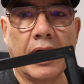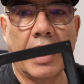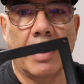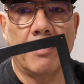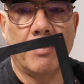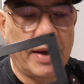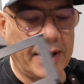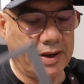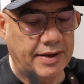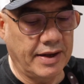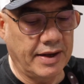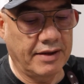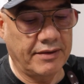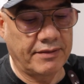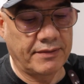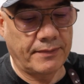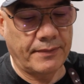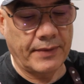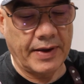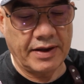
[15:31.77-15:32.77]
I made
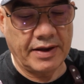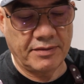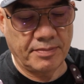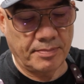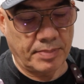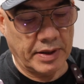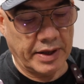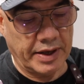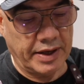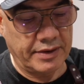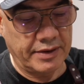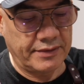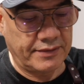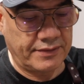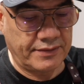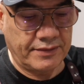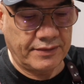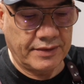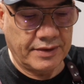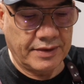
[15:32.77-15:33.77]
these face
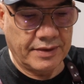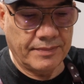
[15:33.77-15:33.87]
plates,